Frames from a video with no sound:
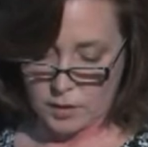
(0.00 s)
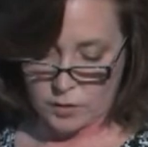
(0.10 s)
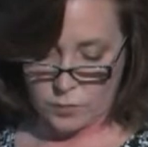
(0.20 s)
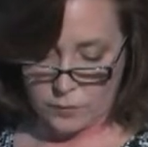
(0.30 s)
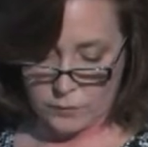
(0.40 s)

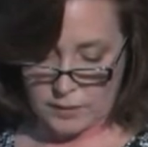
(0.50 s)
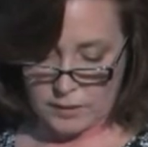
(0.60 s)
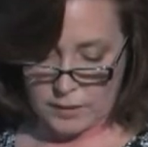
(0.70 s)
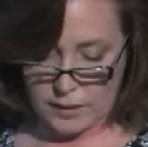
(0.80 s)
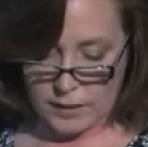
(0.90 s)
The Norfolk
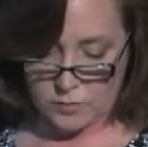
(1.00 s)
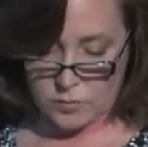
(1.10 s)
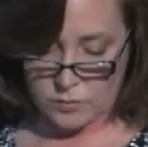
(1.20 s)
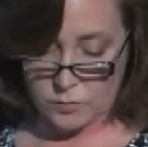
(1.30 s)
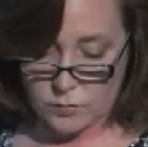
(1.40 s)
City
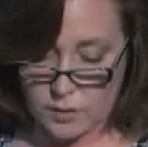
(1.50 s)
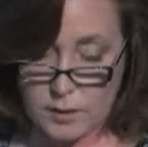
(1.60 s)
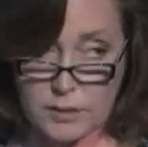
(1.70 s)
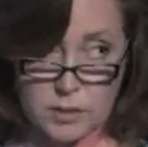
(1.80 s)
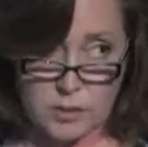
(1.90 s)
Council
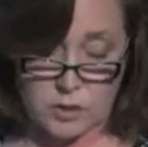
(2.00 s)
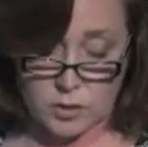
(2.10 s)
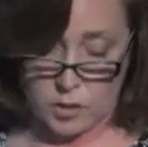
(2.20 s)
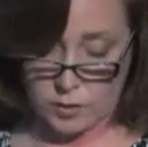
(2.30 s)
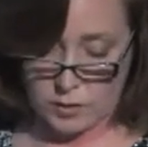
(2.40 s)
initially
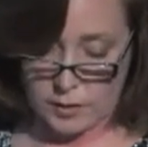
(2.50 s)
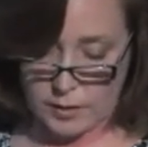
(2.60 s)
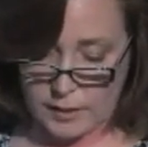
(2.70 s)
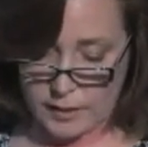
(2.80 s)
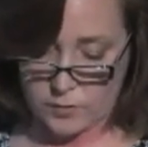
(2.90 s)

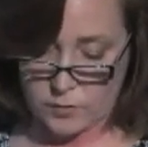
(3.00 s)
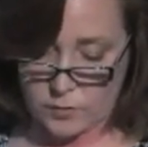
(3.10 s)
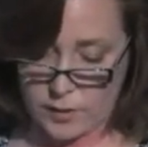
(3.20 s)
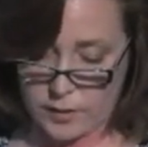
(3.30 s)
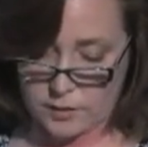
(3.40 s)
turned down the
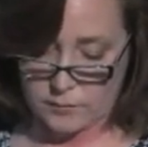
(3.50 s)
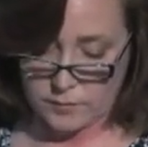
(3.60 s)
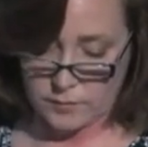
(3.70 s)
grant,